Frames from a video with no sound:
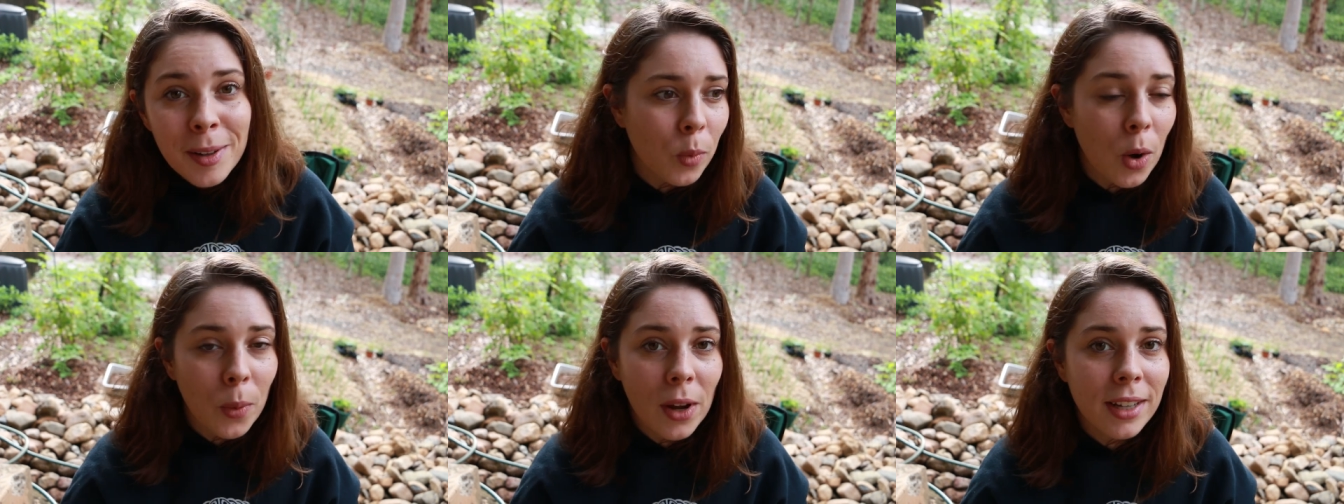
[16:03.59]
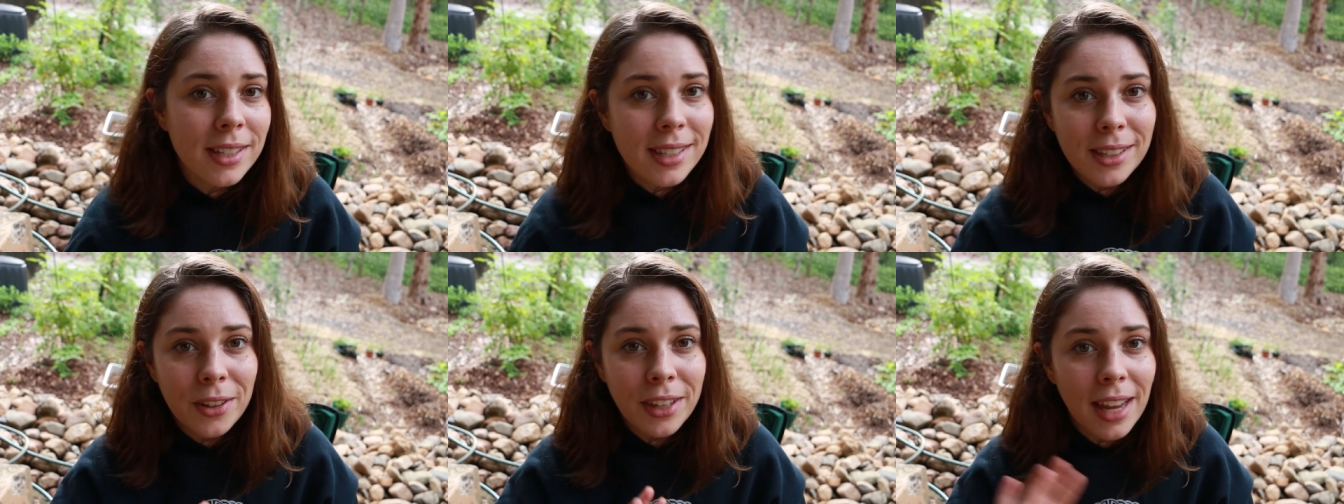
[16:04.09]
What
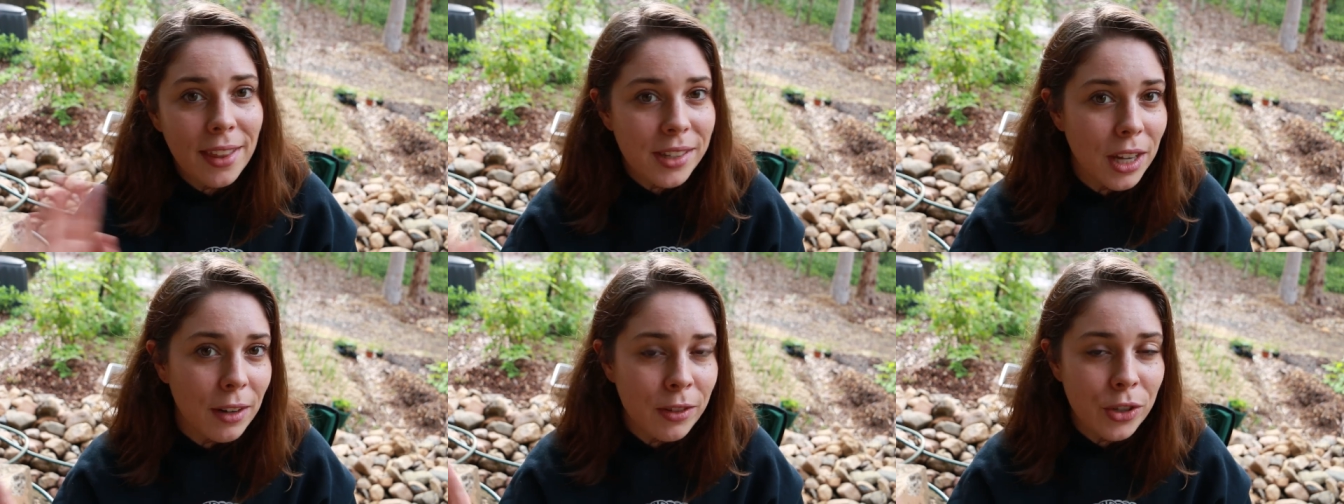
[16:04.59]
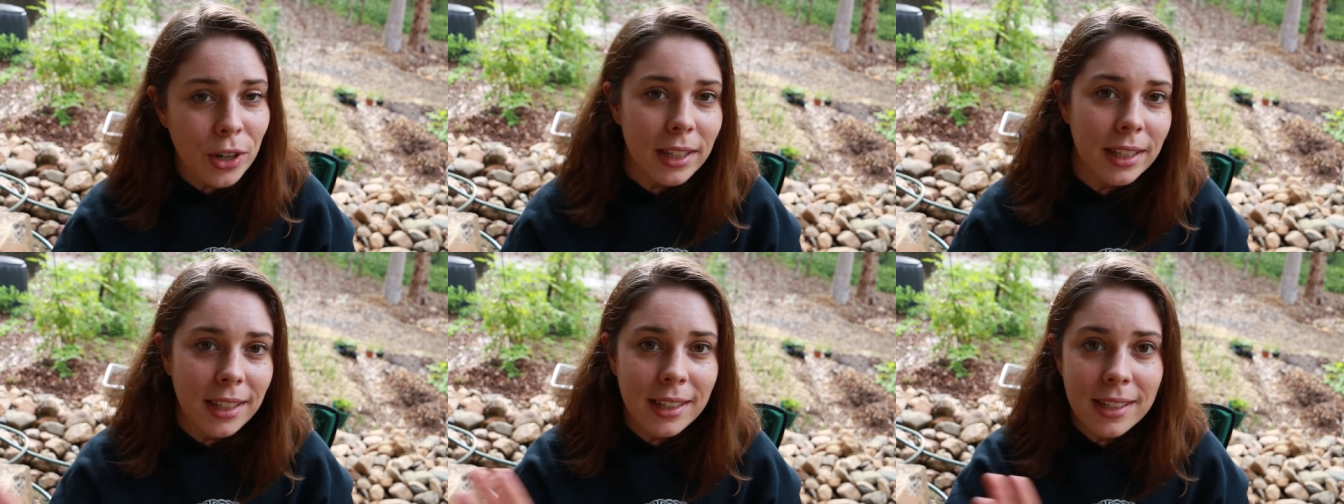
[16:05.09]
works on the other side of
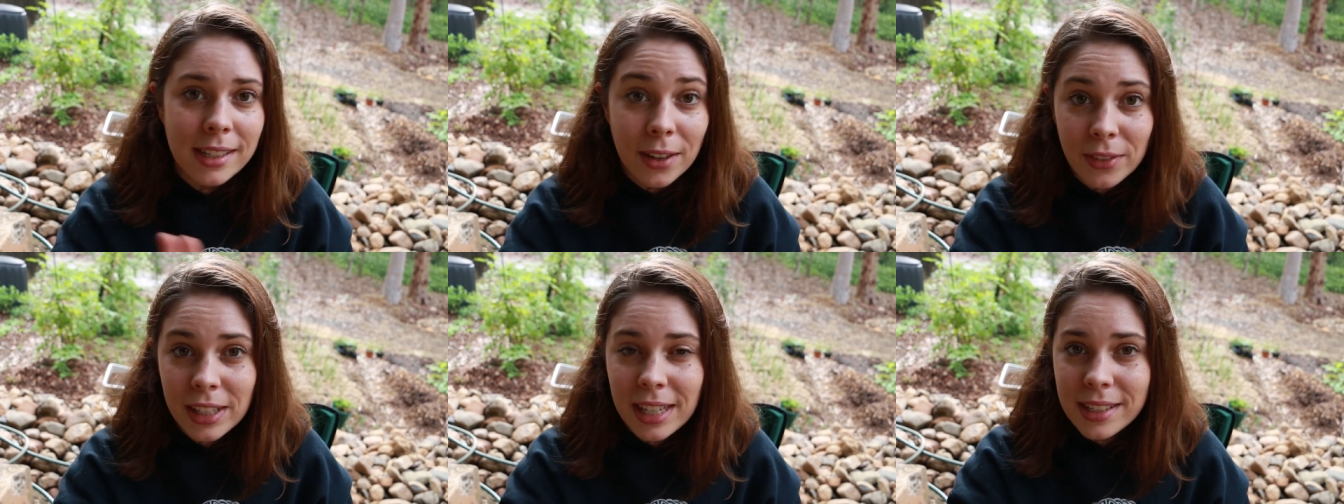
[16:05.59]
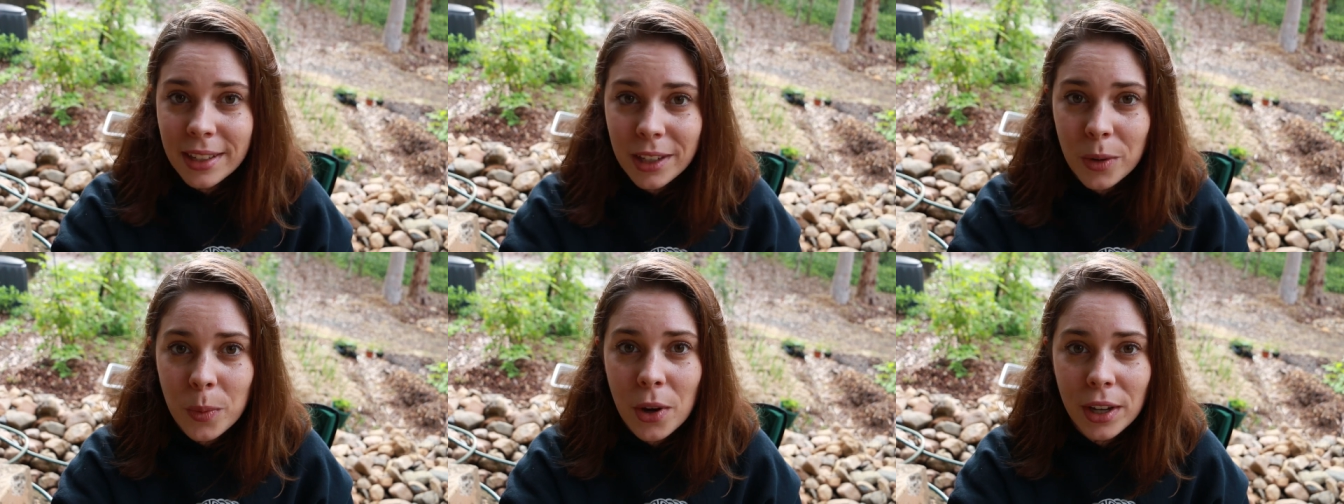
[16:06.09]
Australia definitely isn't
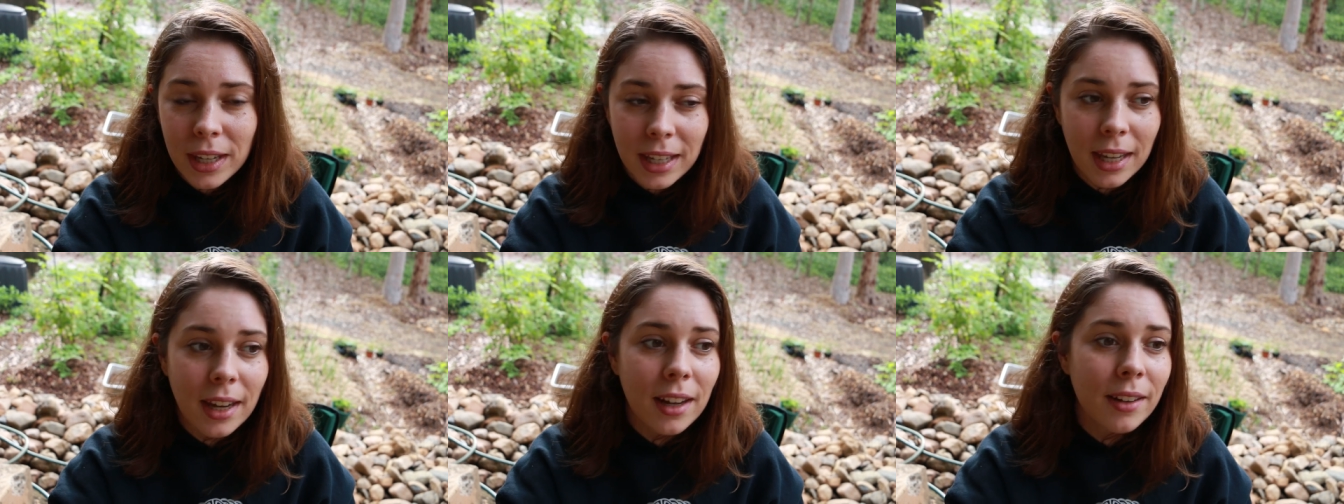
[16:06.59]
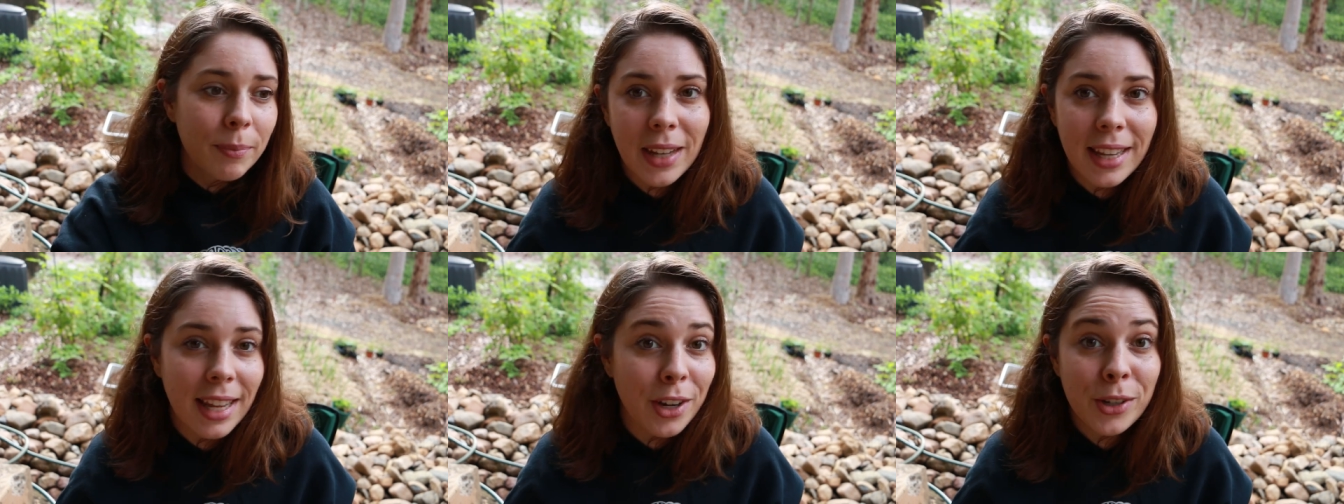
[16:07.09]
going to work here,
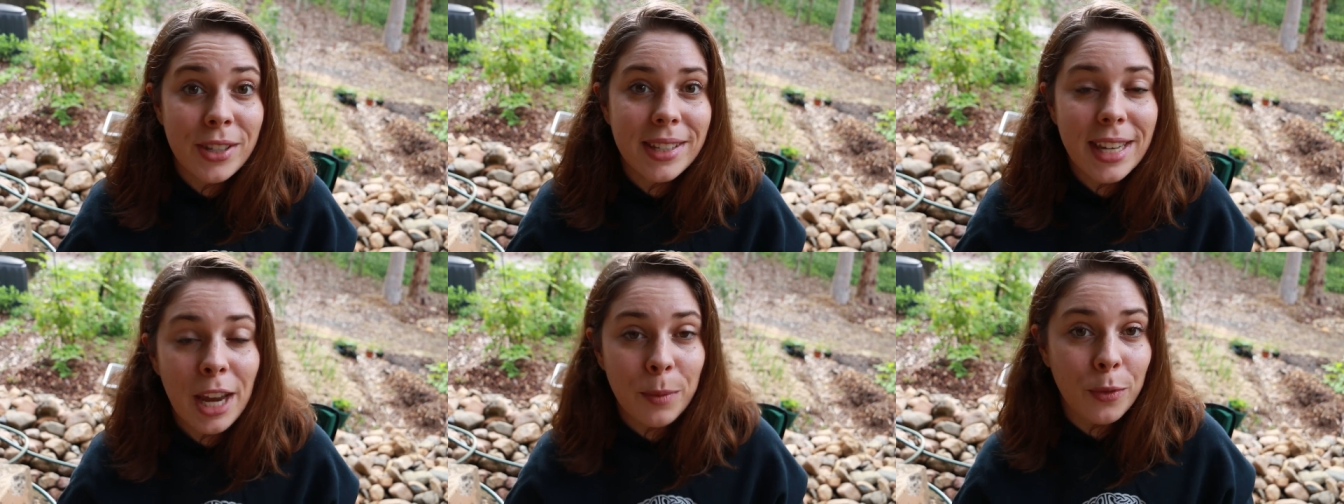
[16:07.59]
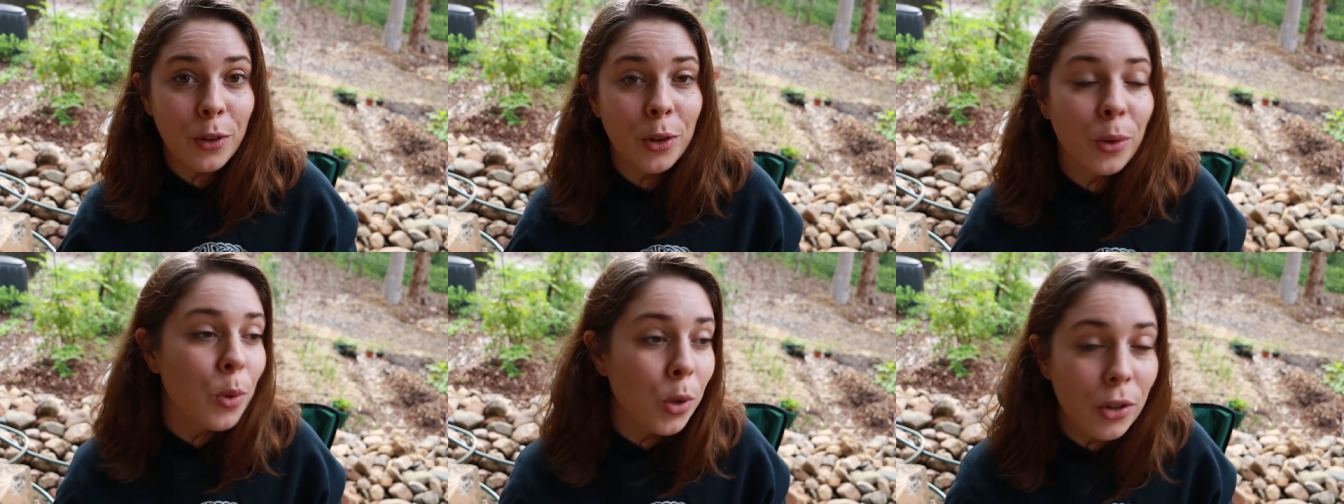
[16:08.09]
and that goes the same
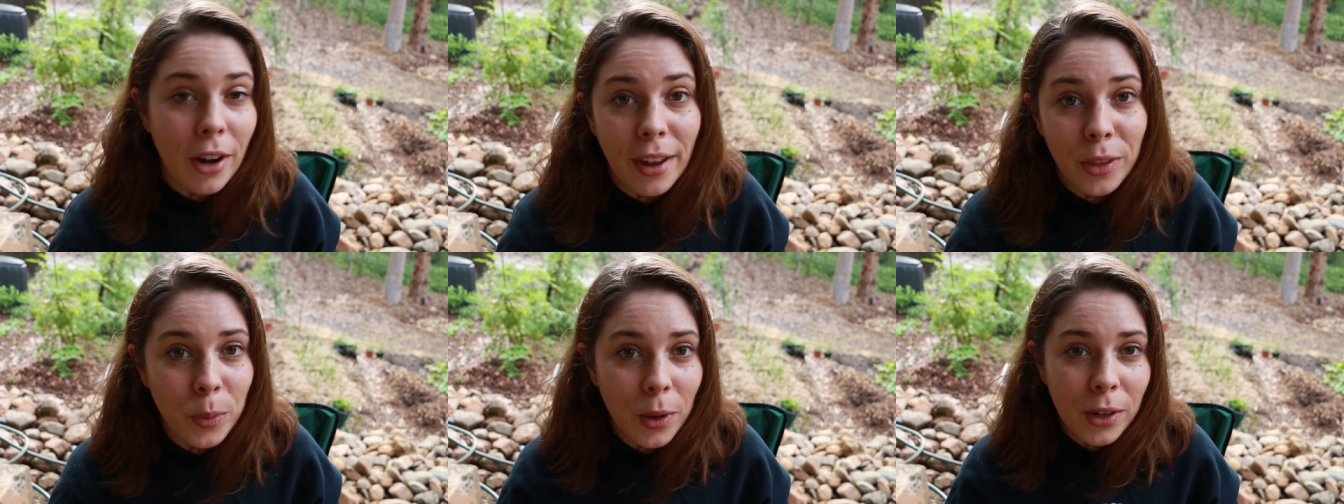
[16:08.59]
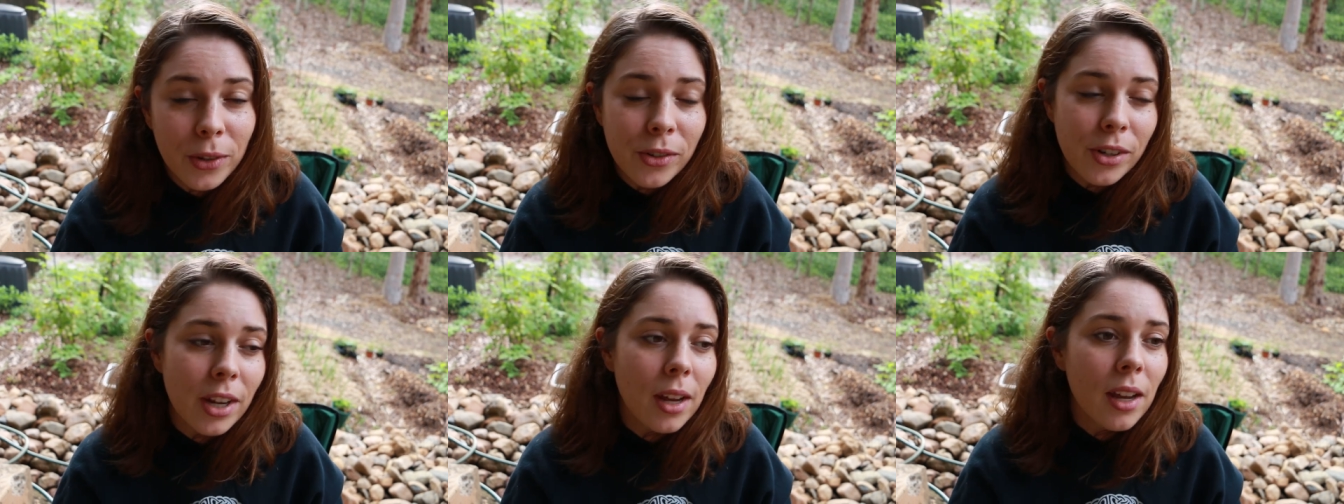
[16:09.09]
for all around the world.